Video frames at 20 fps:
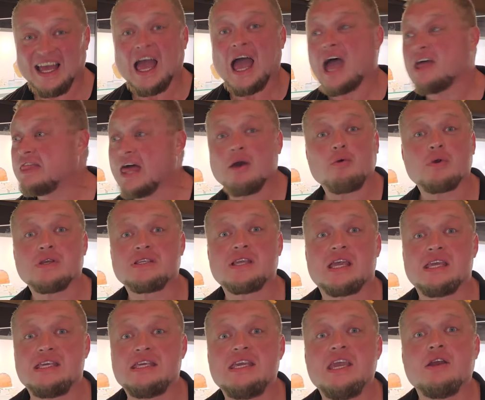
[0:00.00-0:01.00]
And that was That's
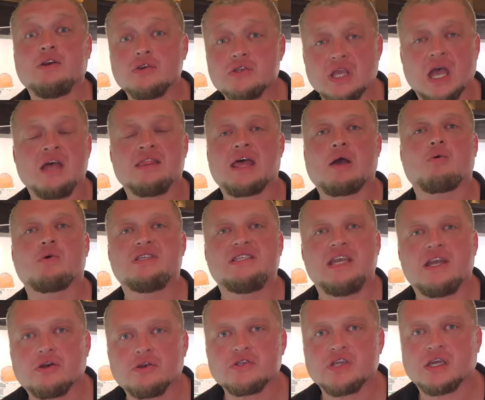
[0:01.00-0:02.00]
how rare rubies are. That was
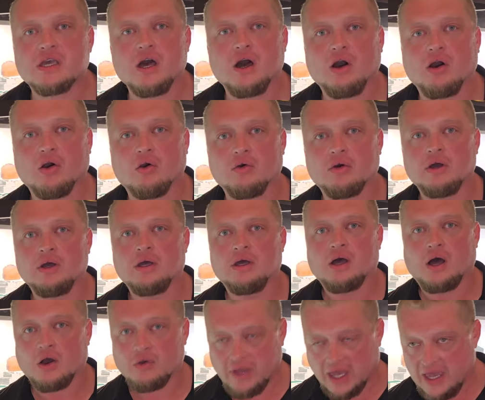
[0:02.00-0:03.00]
years ago. Yes.
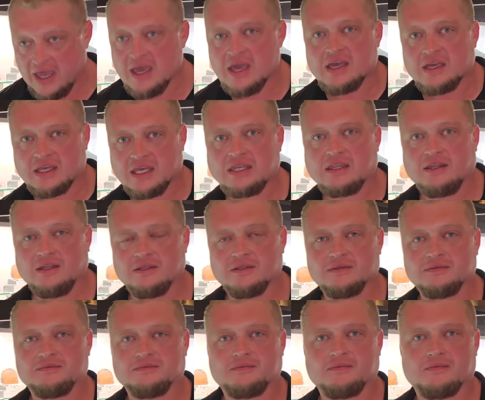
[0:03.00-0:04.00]
Okay. That was
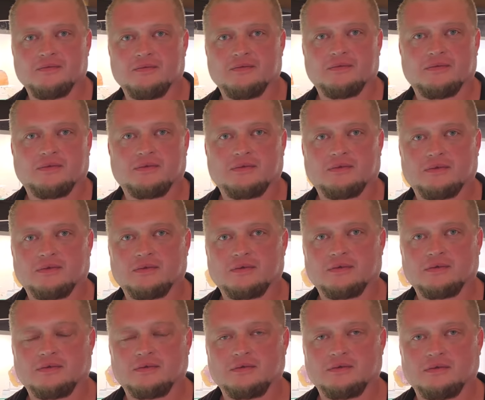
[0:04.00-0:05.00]

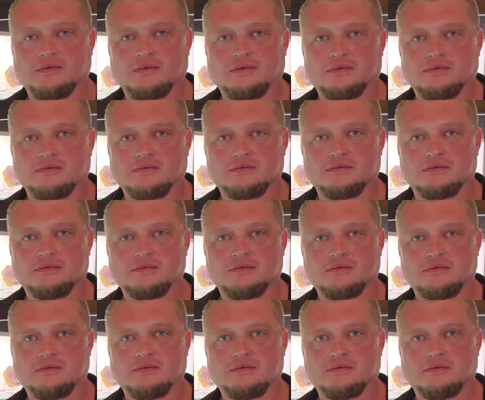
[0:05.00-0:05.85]
2008.